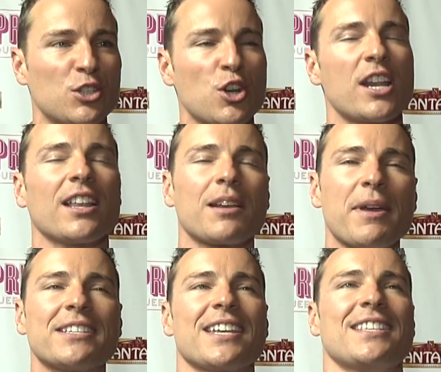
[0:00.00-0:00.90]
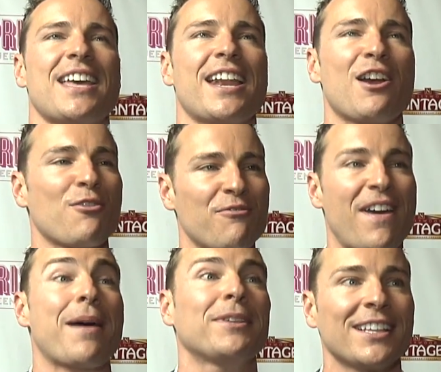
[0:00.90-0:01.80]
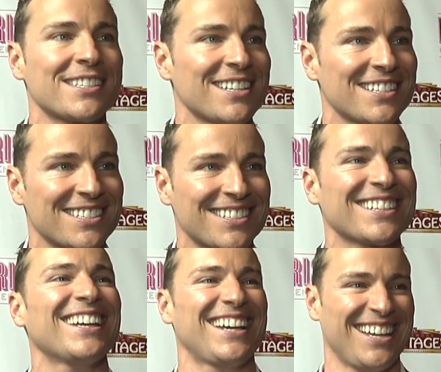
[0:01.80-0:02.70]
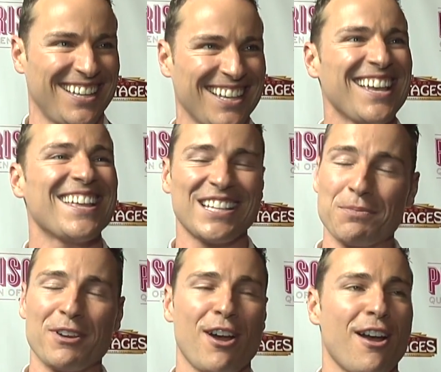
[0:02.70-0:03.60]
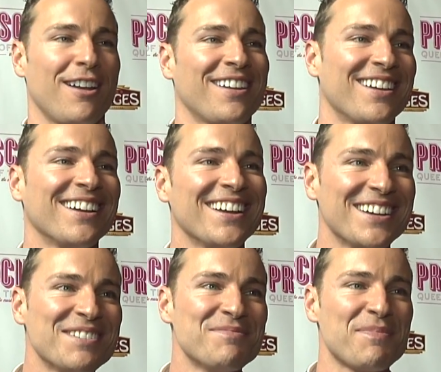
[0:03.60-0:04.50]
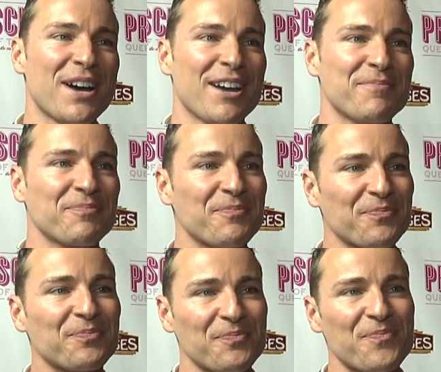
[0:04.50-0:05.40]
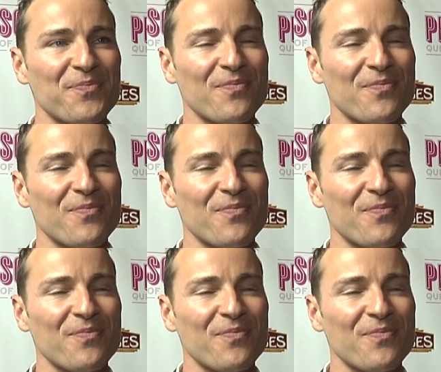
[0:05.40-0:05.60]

to try to, like, maintain that air of fabulousness. Yeah, it's pretty hard. But... And